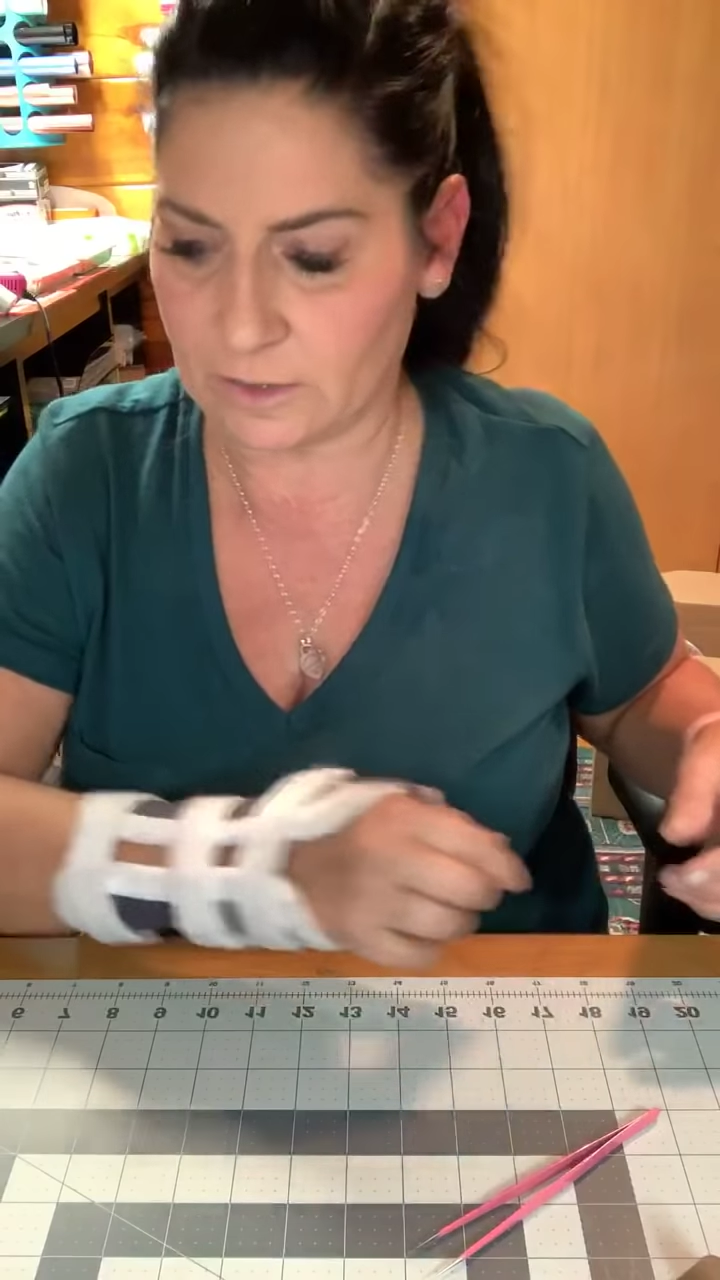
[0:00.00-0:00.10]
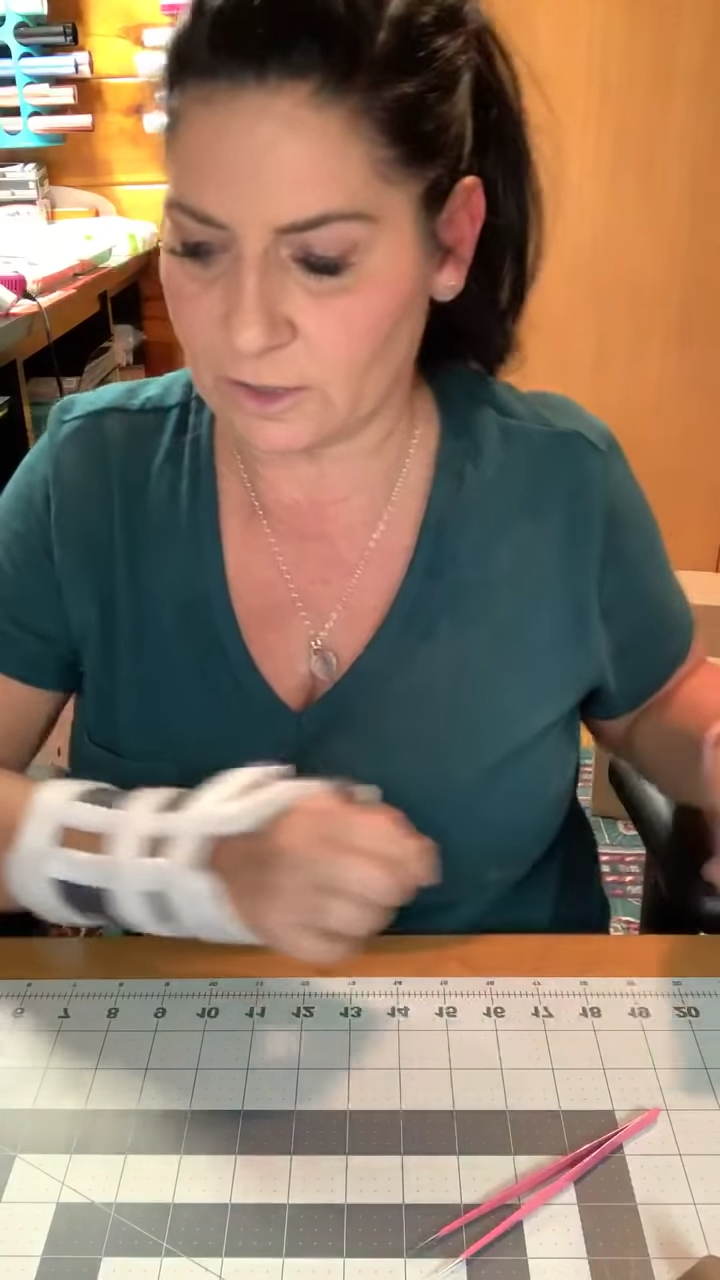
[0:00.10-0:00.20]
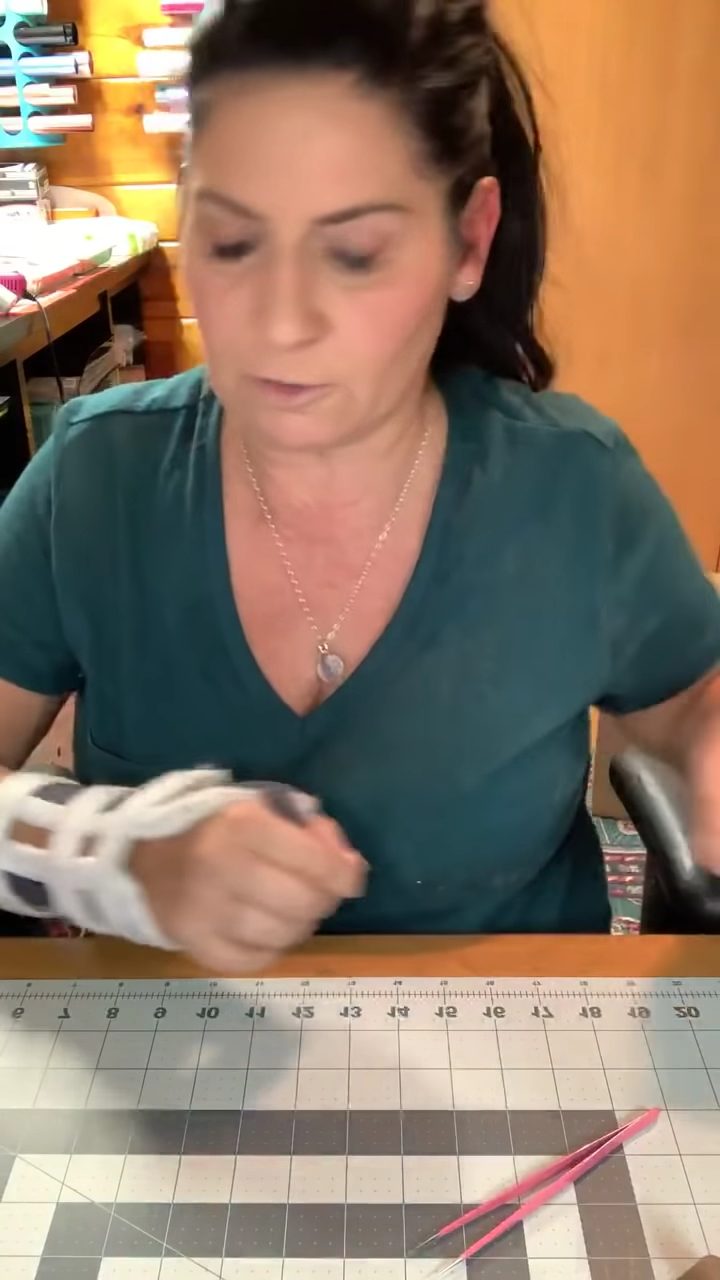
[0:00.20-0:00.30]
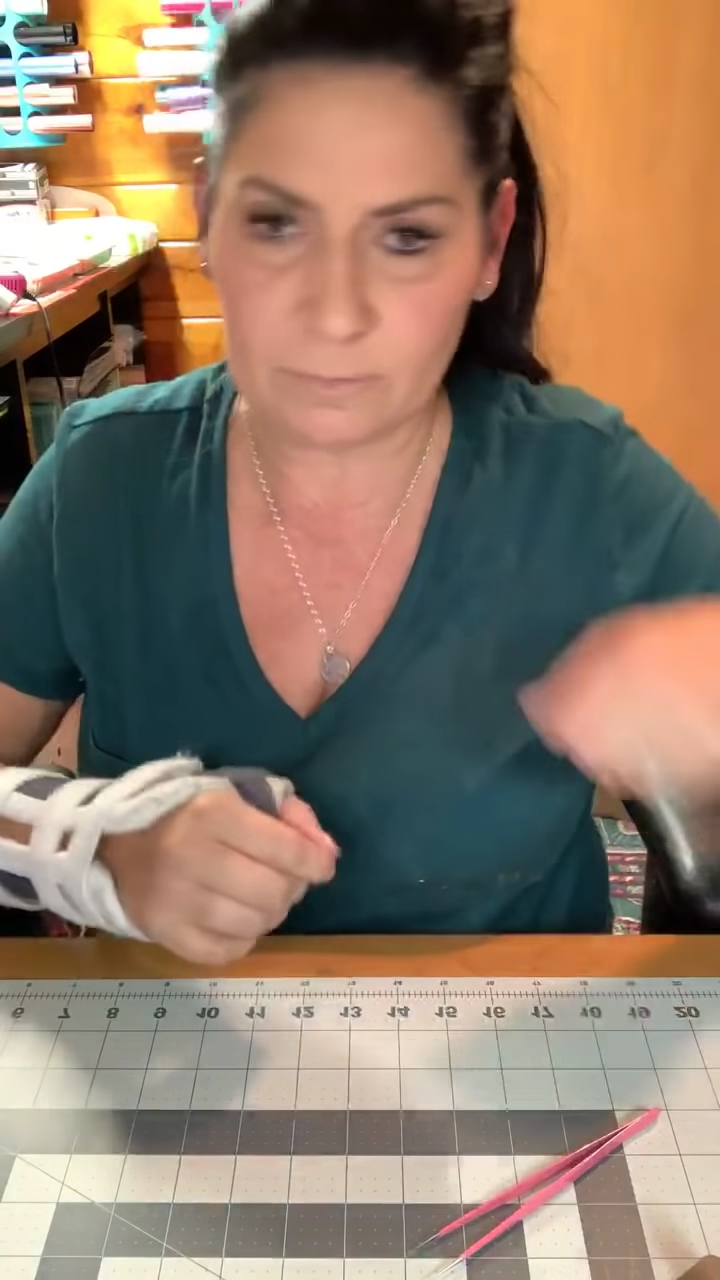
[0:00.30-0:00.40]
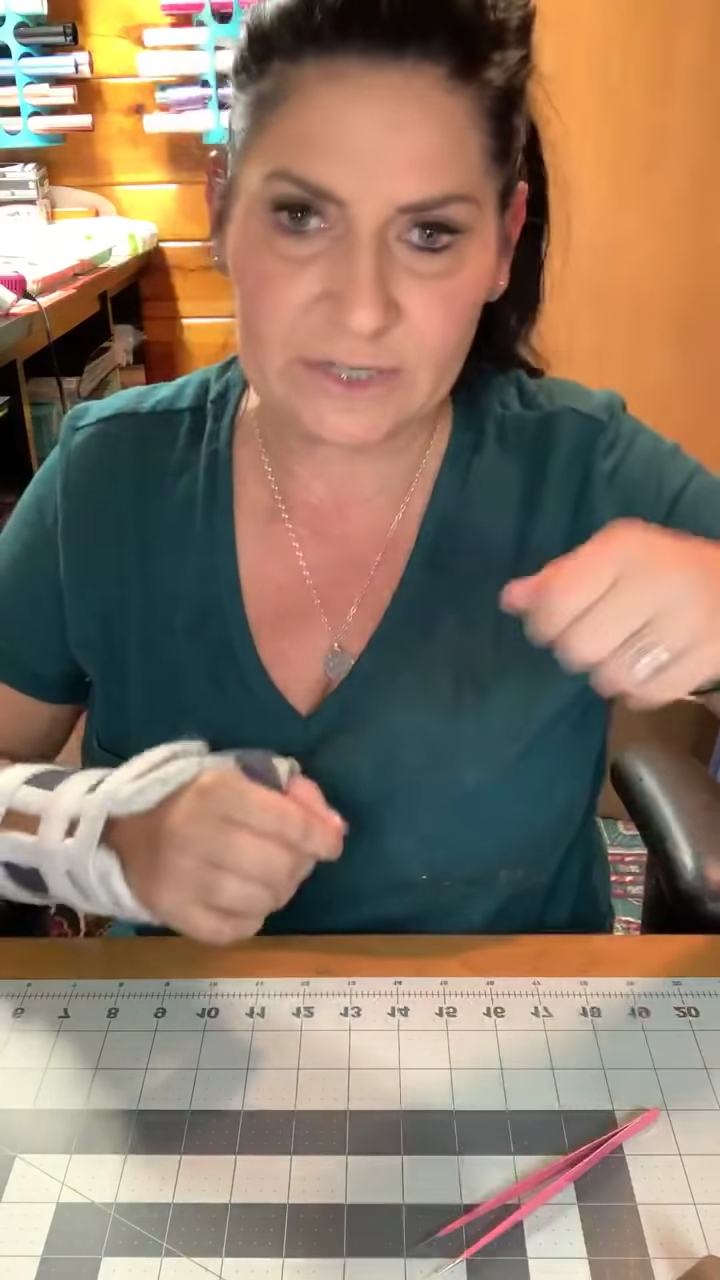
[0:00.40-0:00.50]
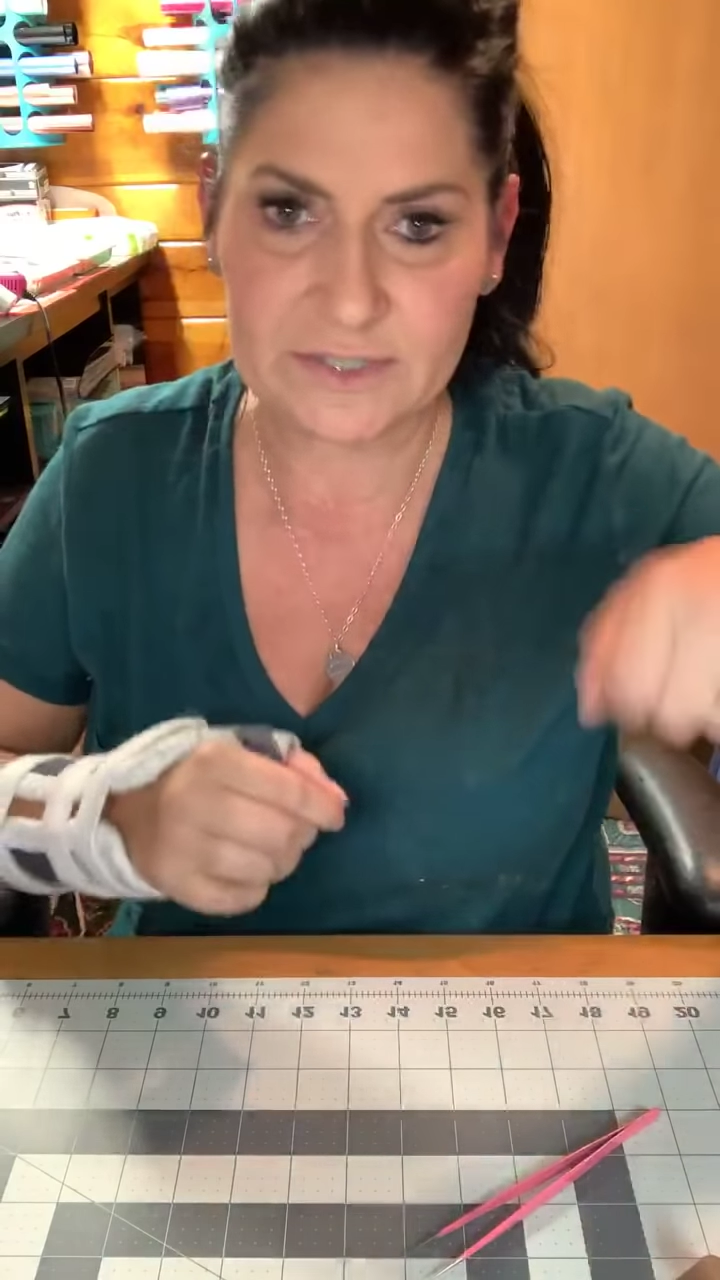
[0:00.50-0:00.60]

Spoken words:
and I'll mix